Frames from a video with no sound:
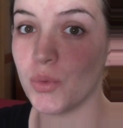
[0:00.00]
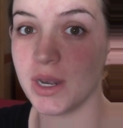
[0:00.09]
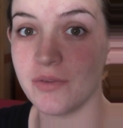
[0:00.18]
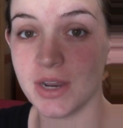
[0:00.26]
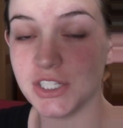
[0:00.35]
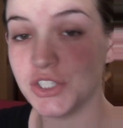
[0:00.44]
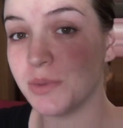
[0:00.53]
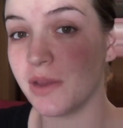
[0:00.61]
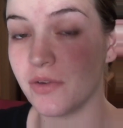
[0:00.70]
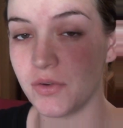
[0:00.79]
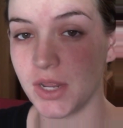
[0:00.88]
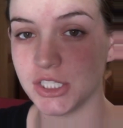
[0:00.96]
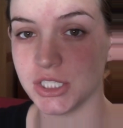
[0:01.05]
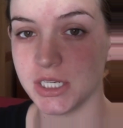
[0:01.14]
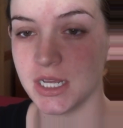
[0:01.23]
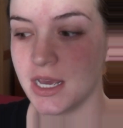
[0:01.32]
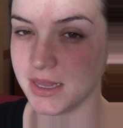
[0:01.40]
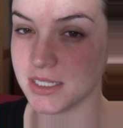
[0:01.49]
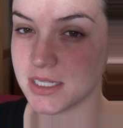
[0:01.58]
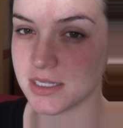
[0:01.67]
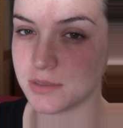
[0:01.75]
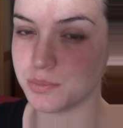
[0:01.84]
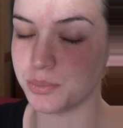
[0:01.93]
whenever I do my foundation. And
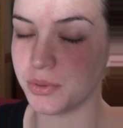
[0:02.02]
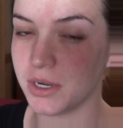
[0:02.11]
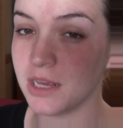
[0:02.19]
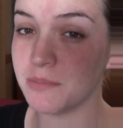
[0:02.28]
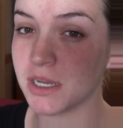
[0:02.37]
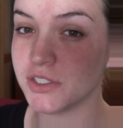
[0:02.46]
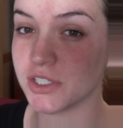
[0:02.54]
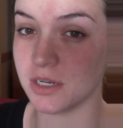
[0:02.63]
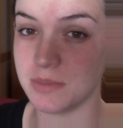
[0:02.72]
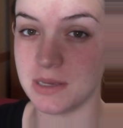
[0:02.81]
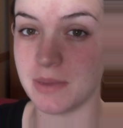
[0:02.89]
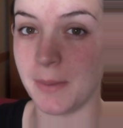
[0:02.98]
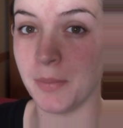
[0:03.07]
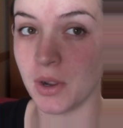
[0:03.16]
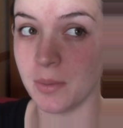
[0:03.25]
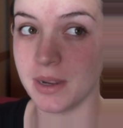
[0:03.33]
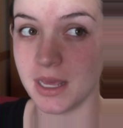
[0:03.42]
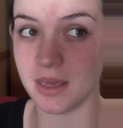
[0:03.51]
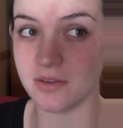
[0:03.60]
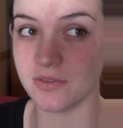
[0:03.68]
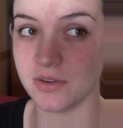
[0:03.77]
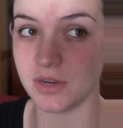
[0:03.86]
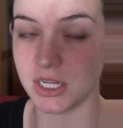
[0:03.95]
this is pretty much going to be my permanent
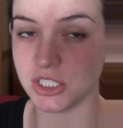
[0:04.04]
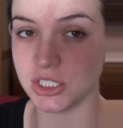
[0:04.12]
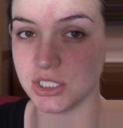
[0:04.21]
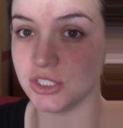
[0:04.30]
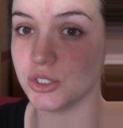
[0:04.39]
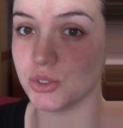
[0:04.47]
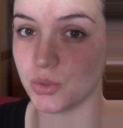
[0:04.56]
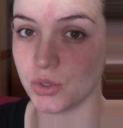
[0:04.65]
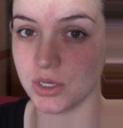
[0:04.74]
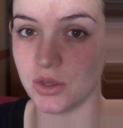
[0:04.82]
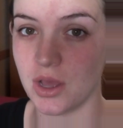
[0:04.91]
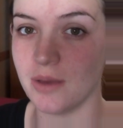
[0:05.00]
foundation tutorial.